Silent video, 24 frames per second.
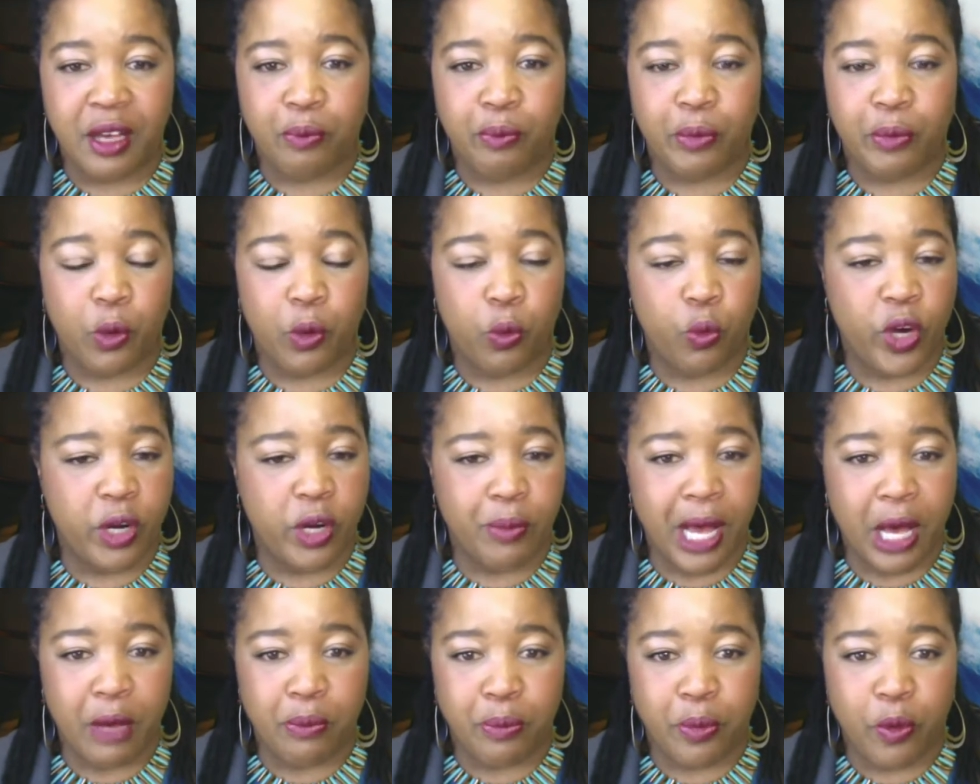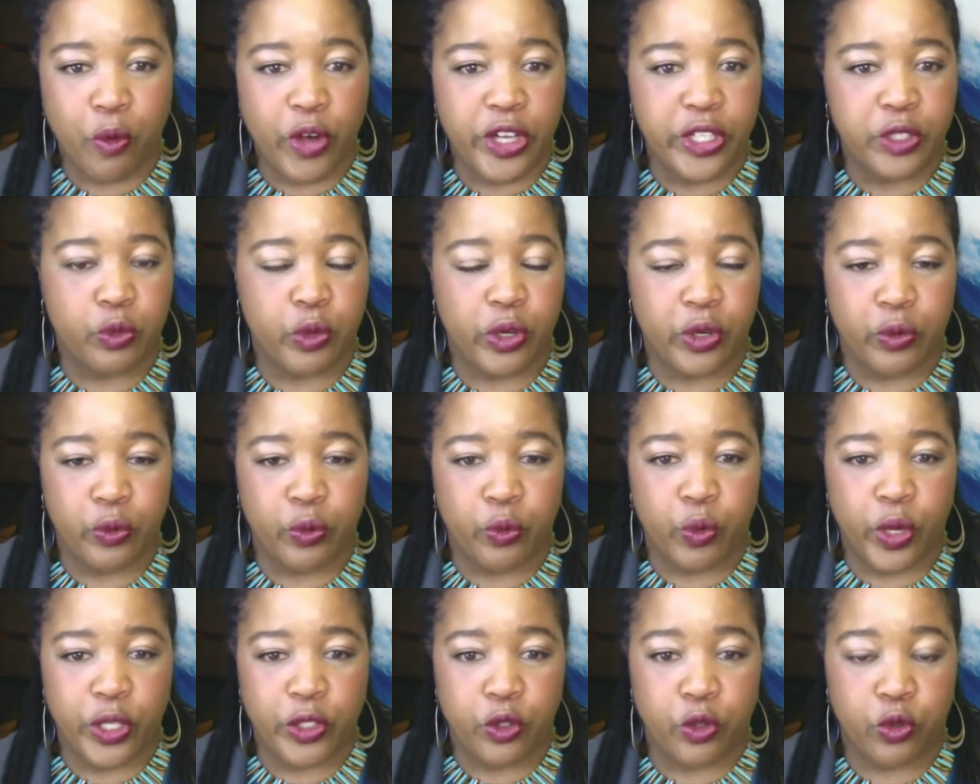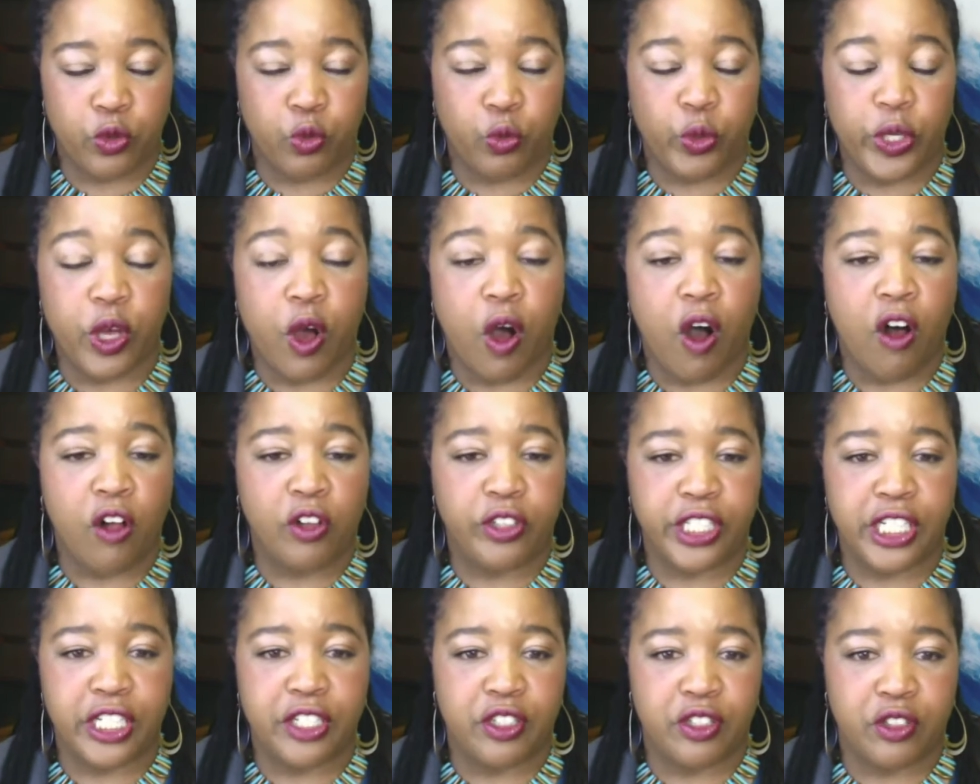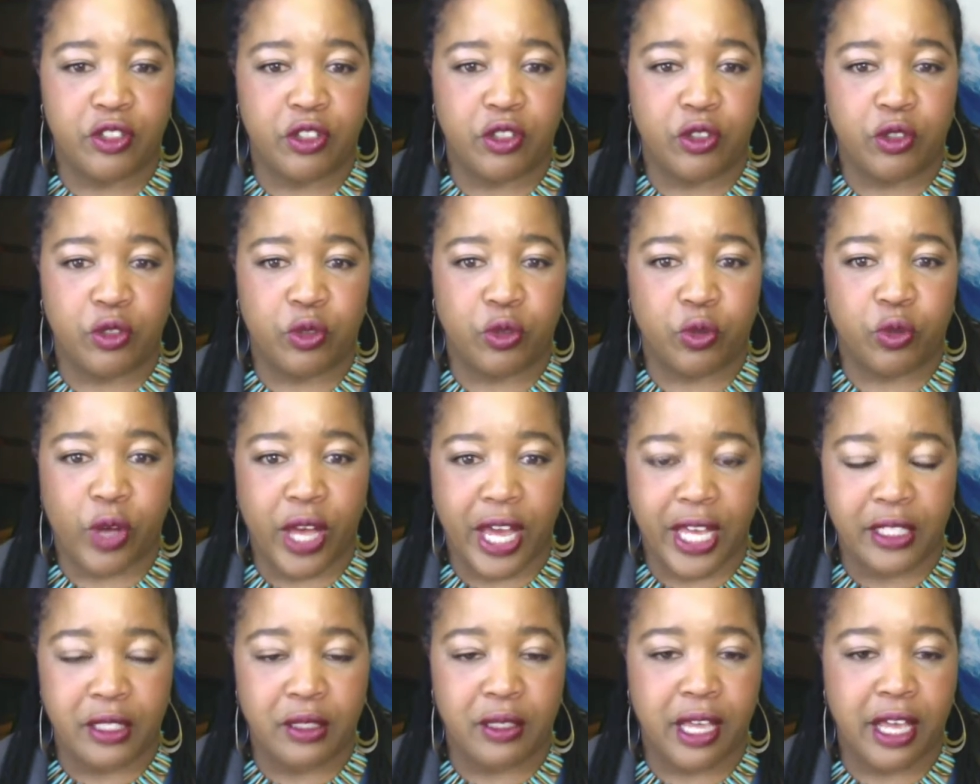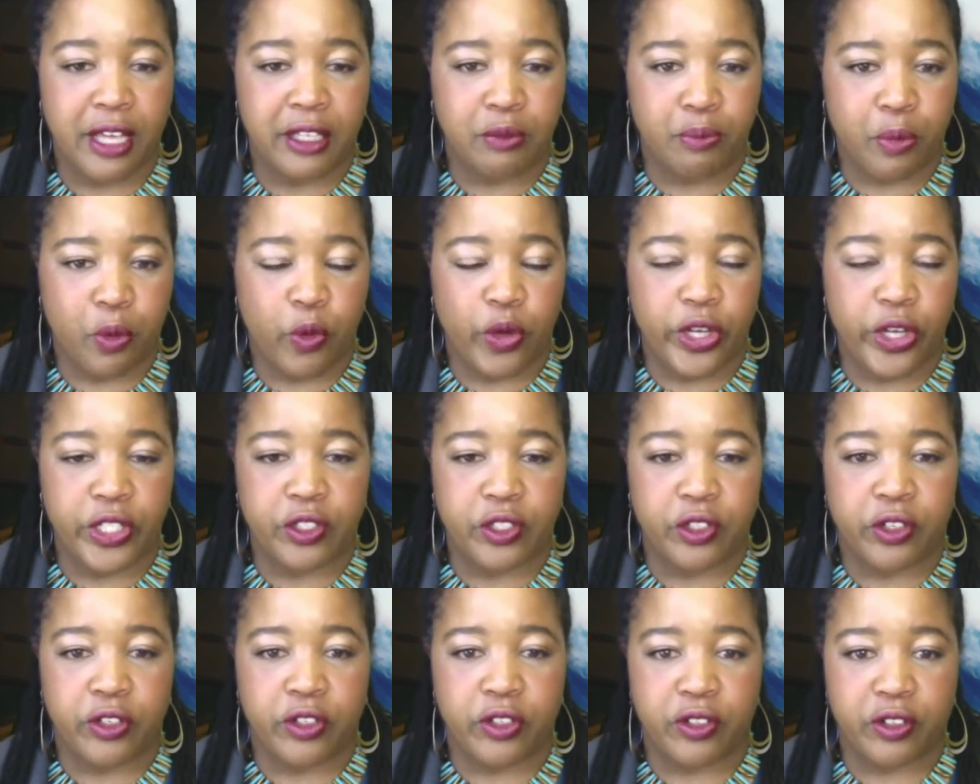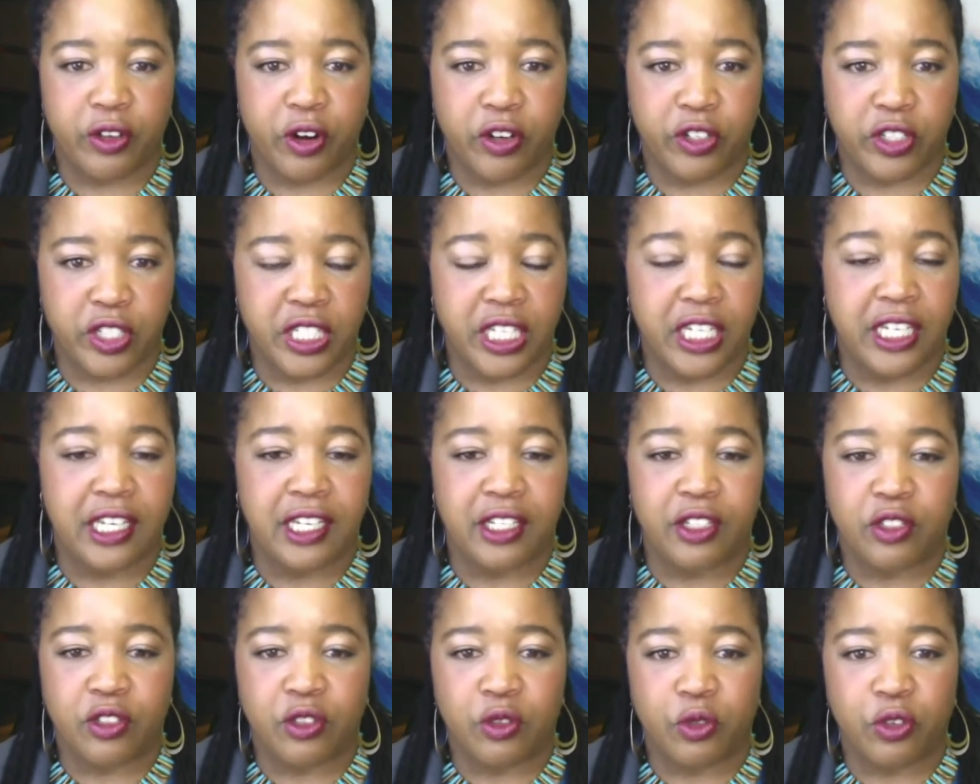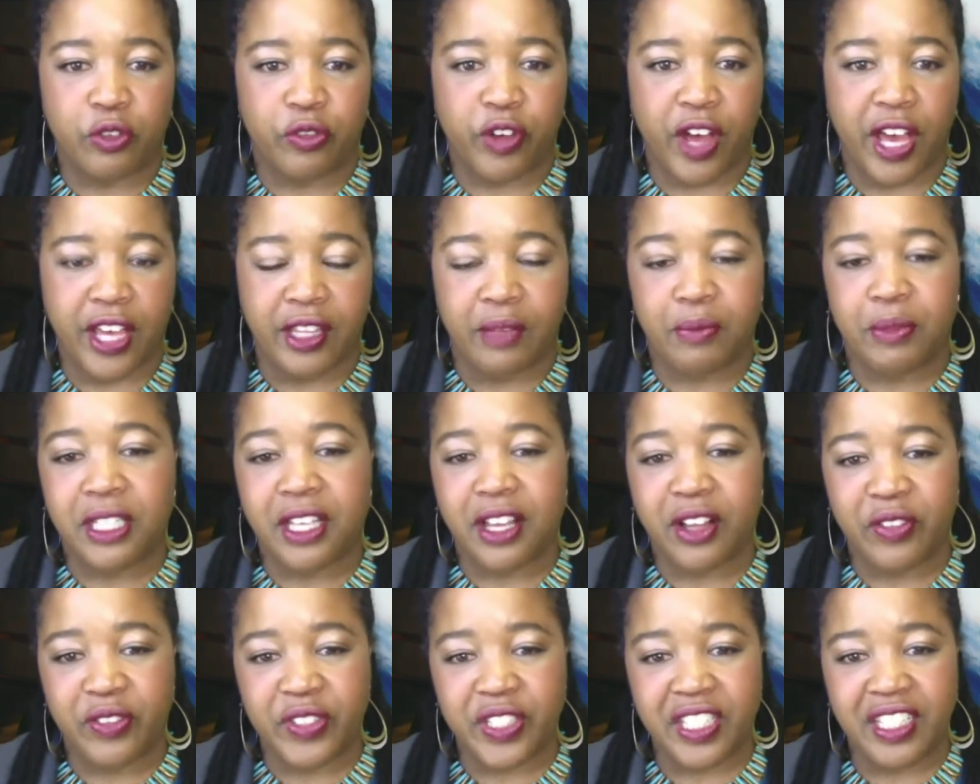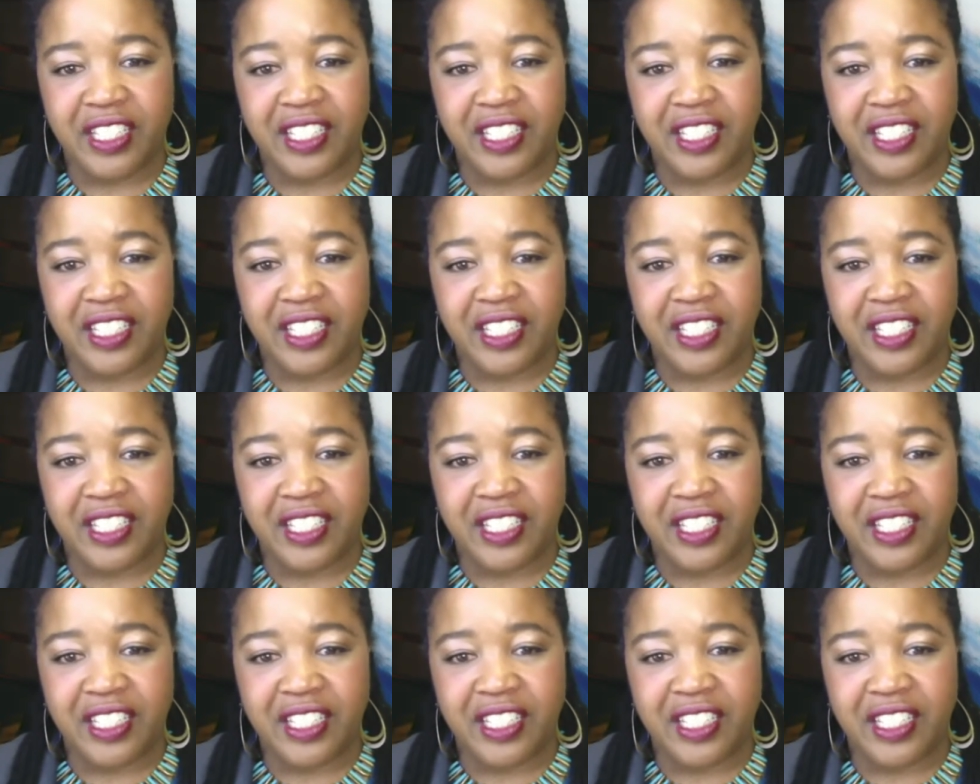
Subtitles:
But What about boys? What do we all need to do as boys are seeking to define themselves?